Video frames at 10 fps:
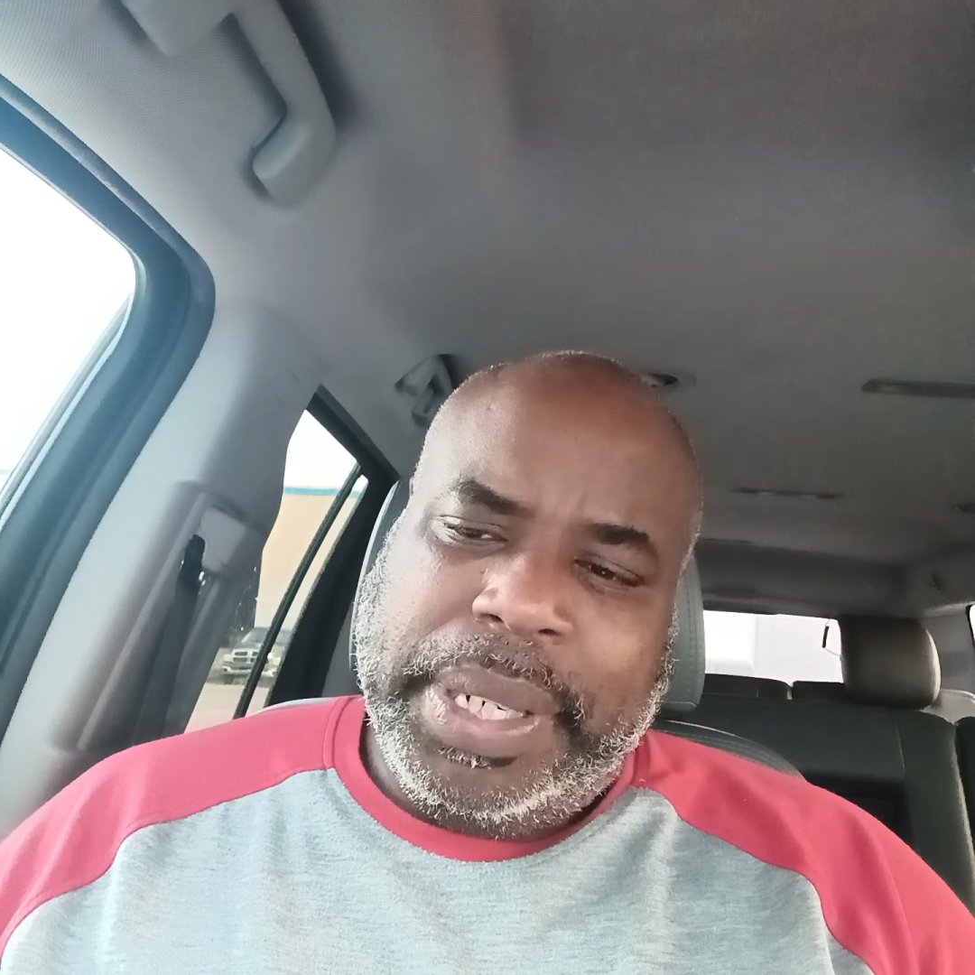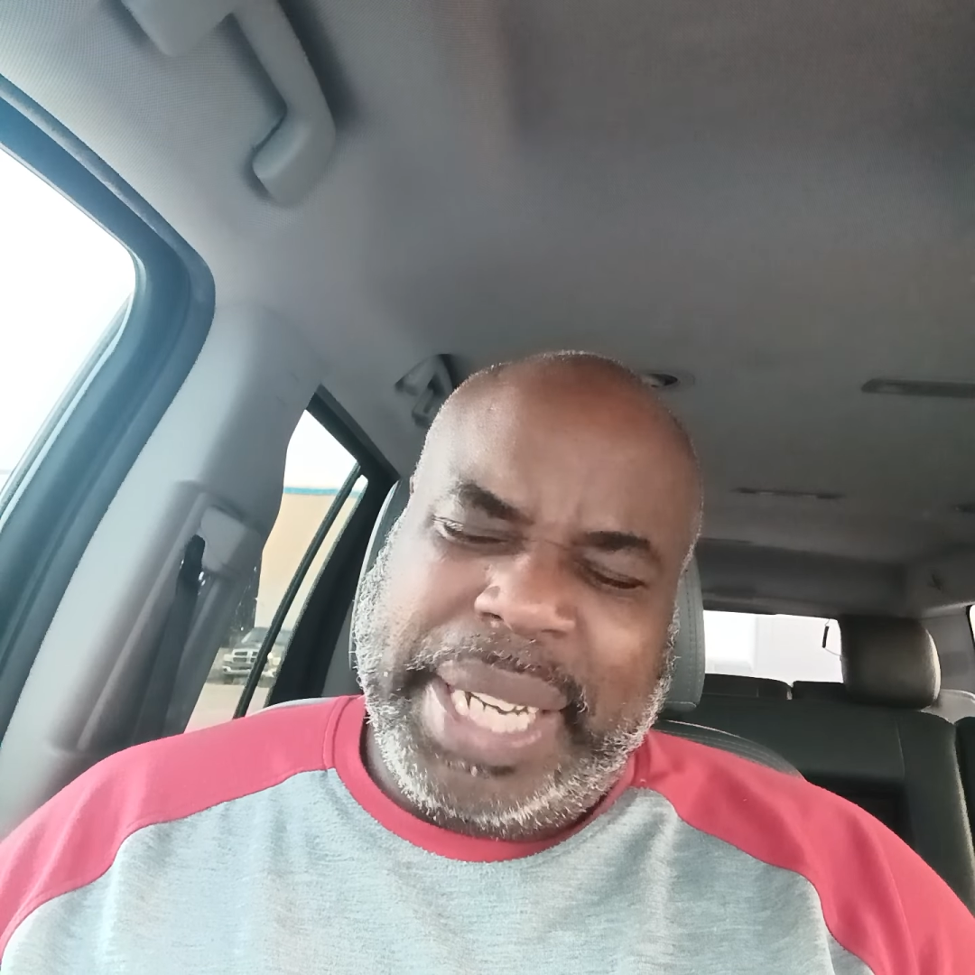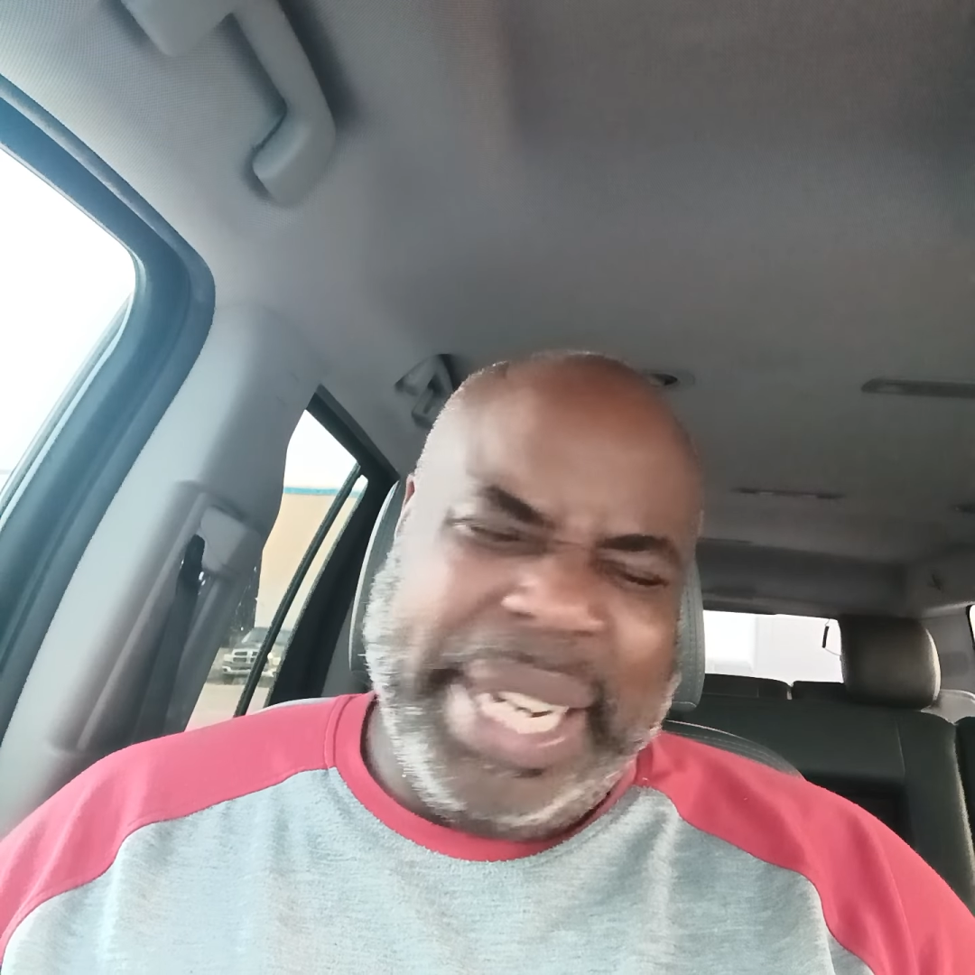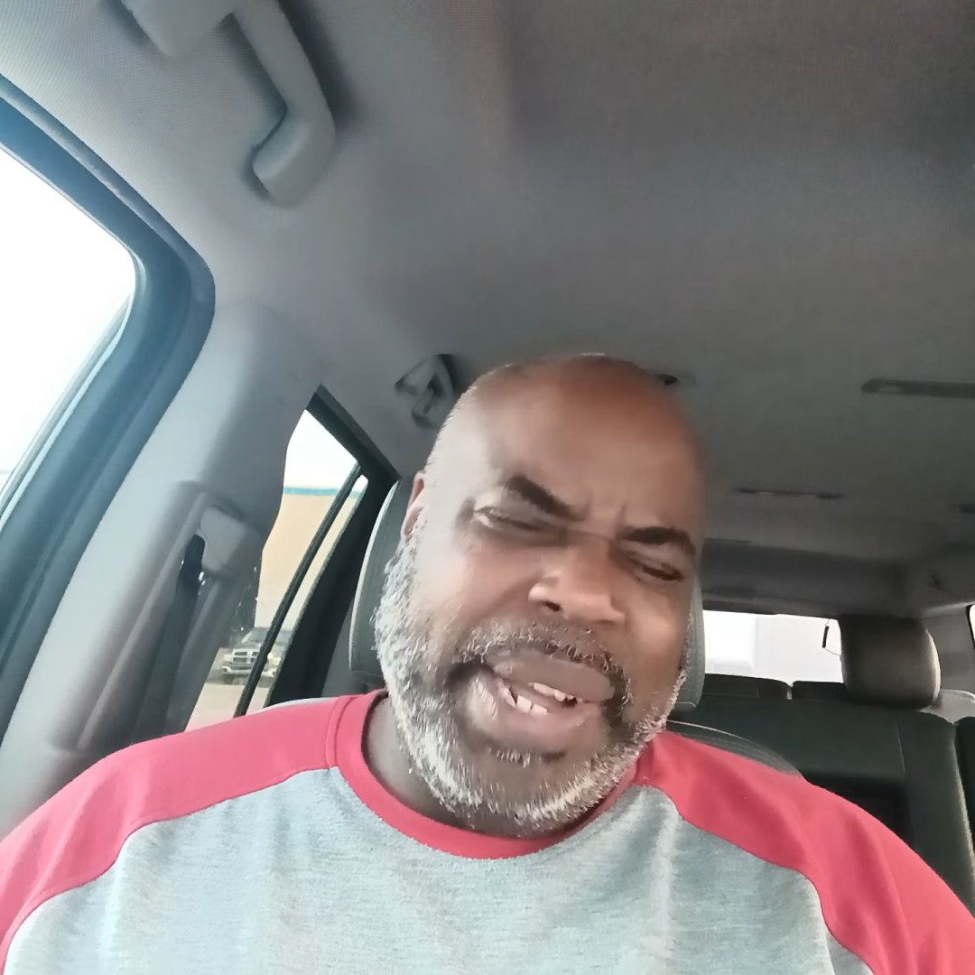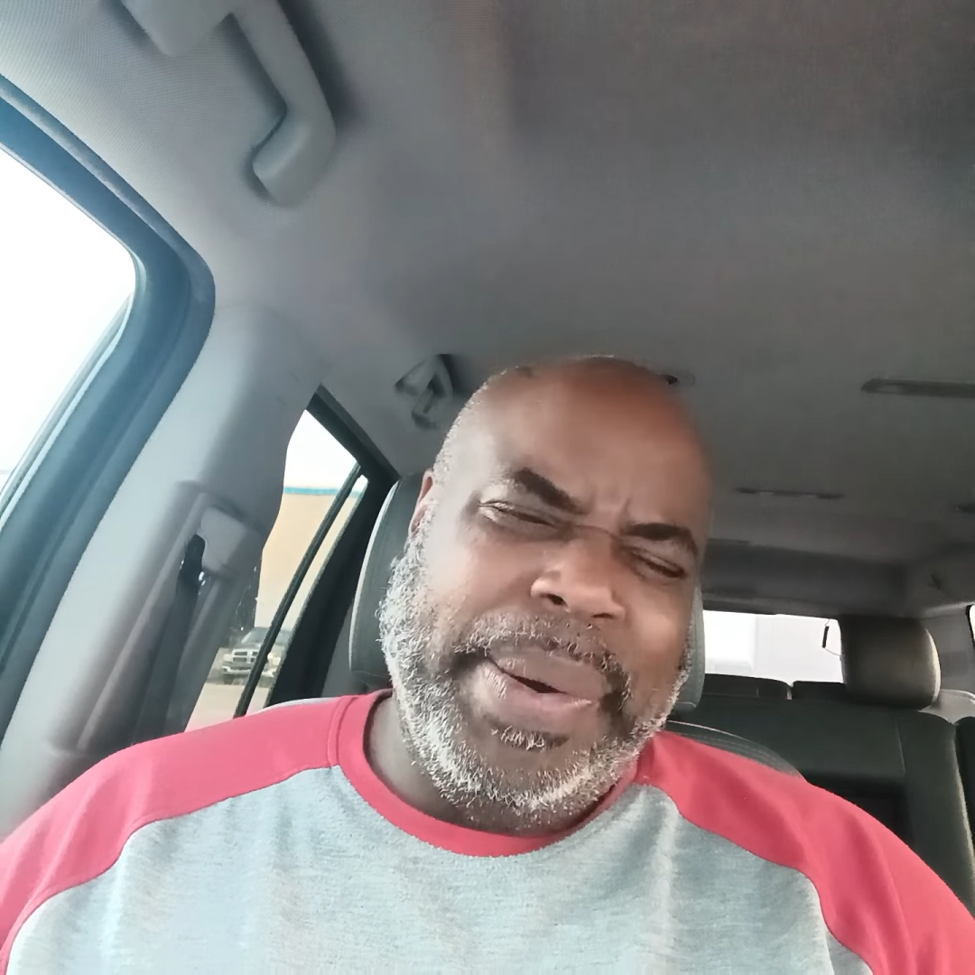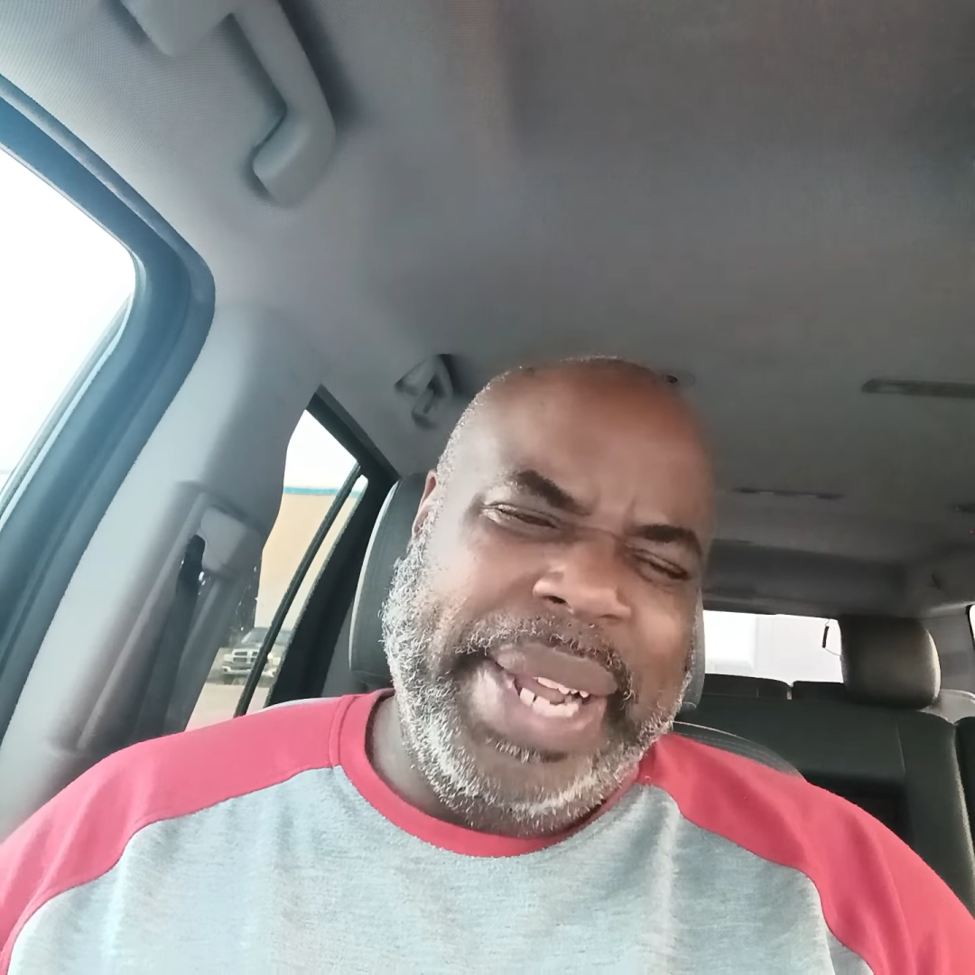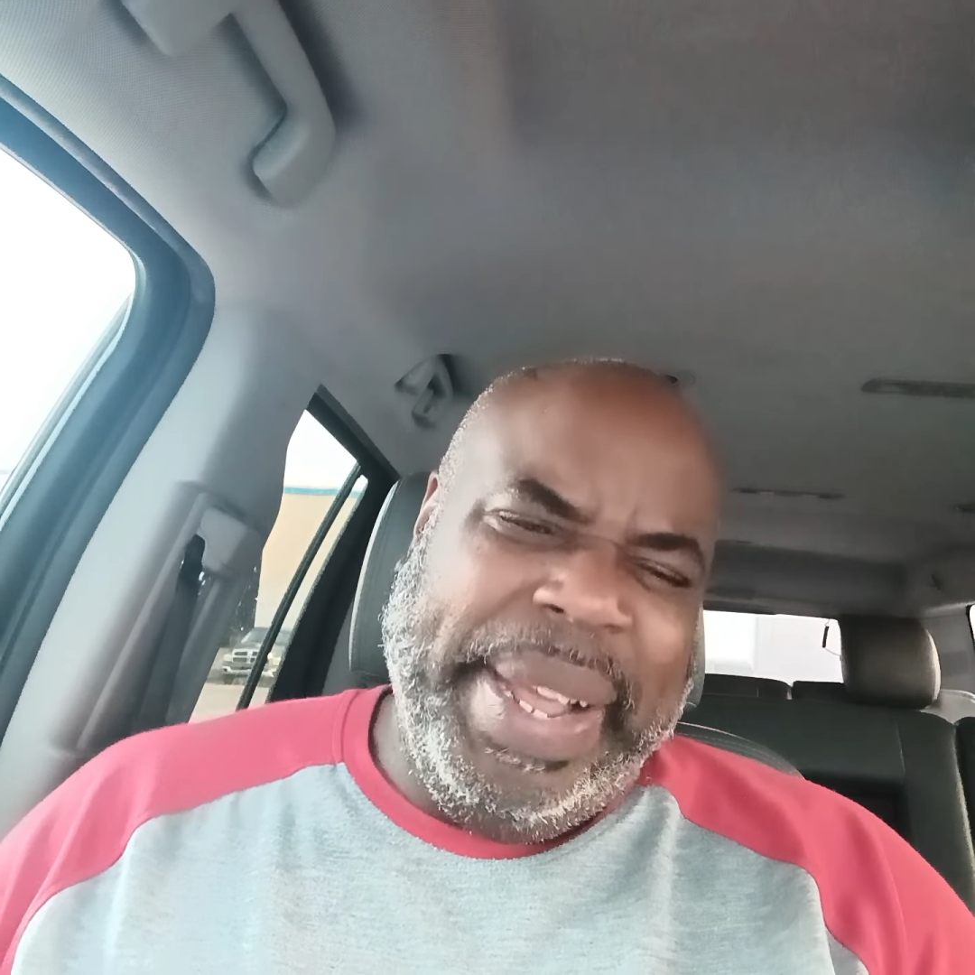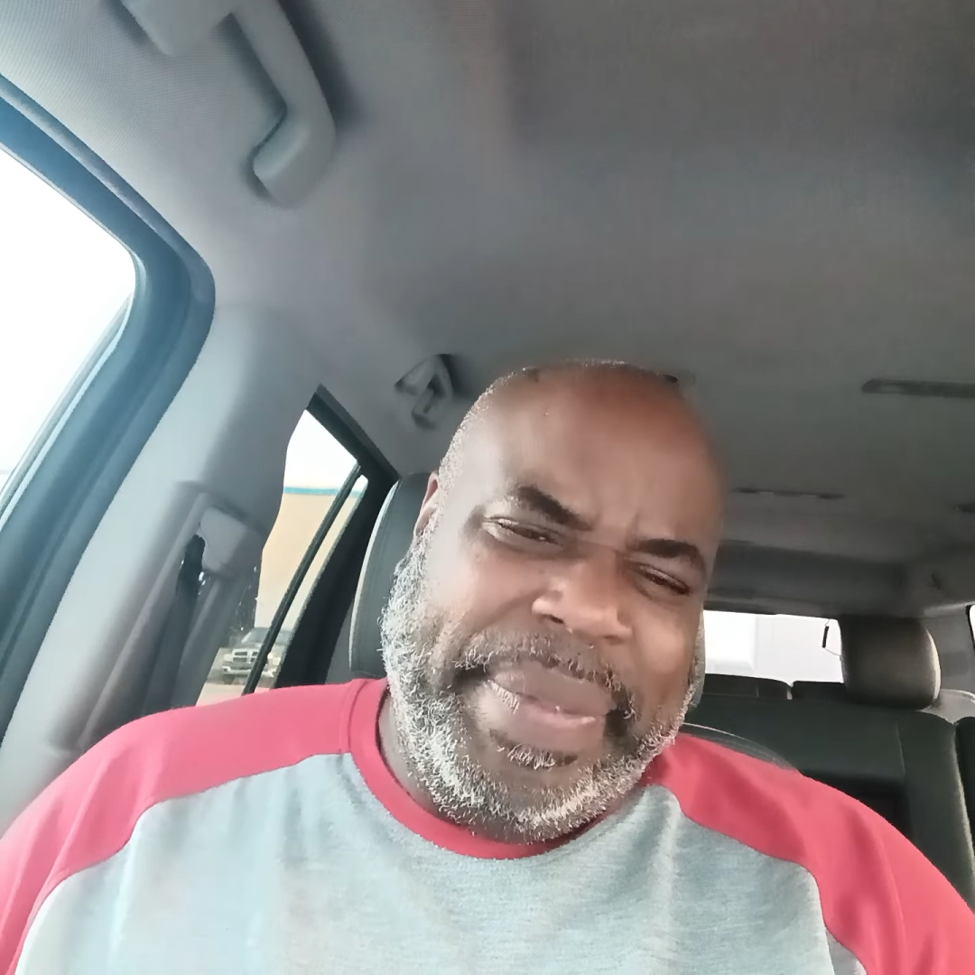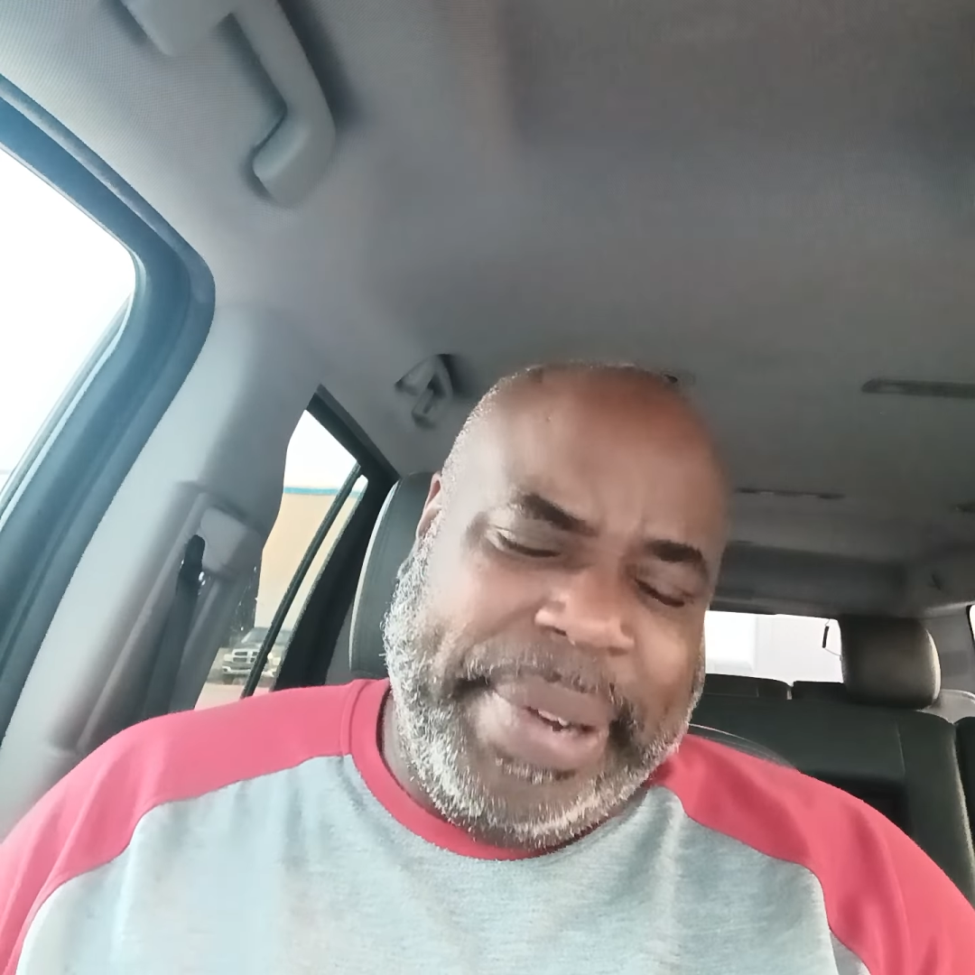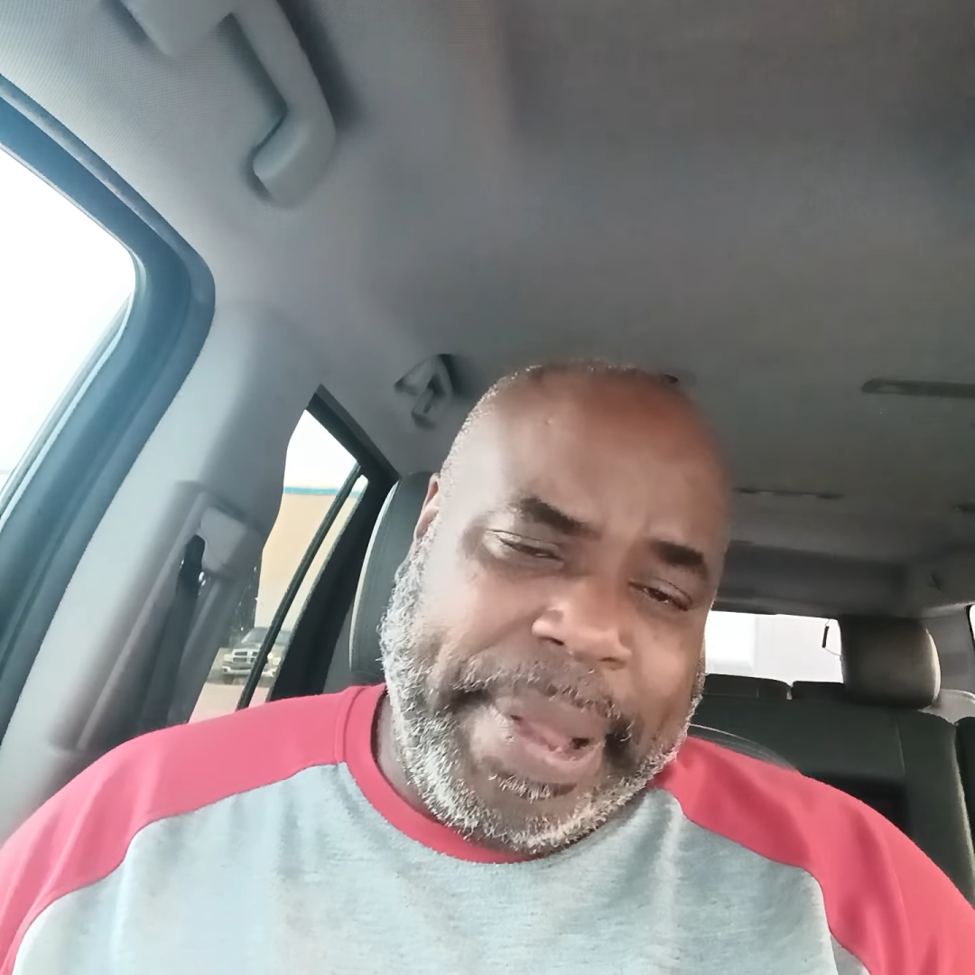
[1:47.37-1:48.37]
can go to
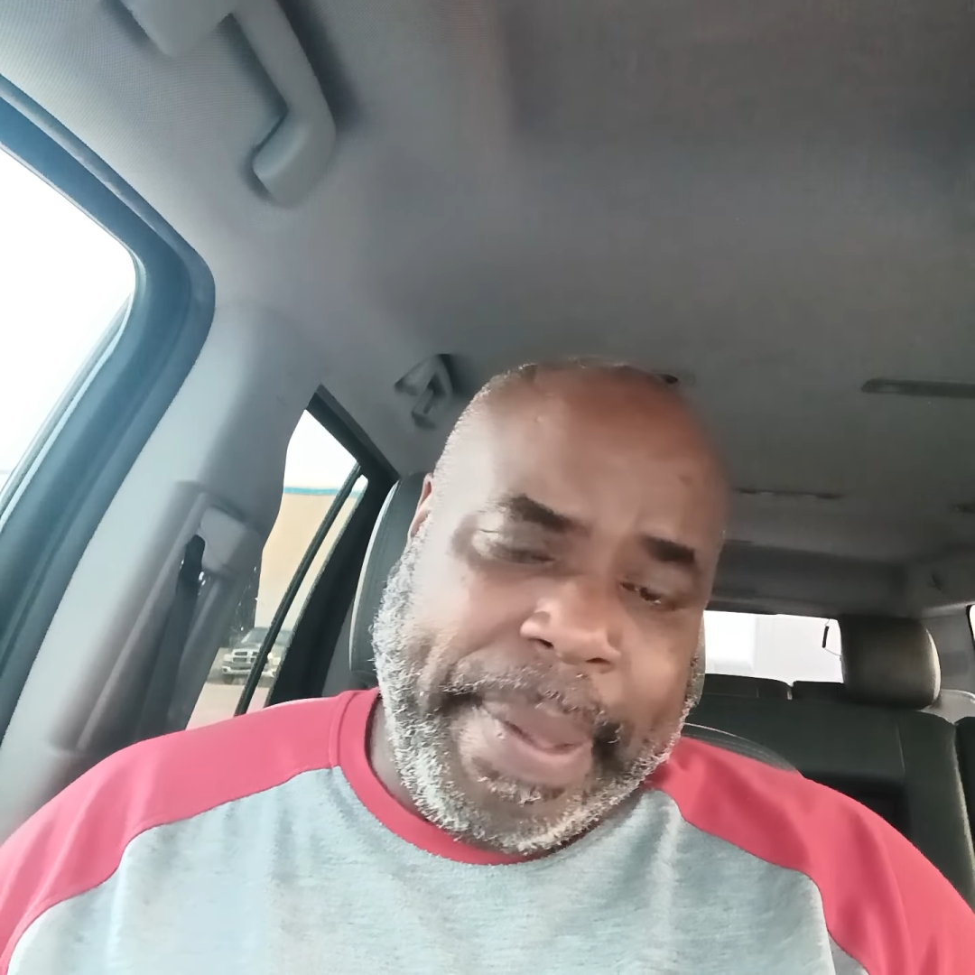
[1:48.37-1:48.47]
heaven?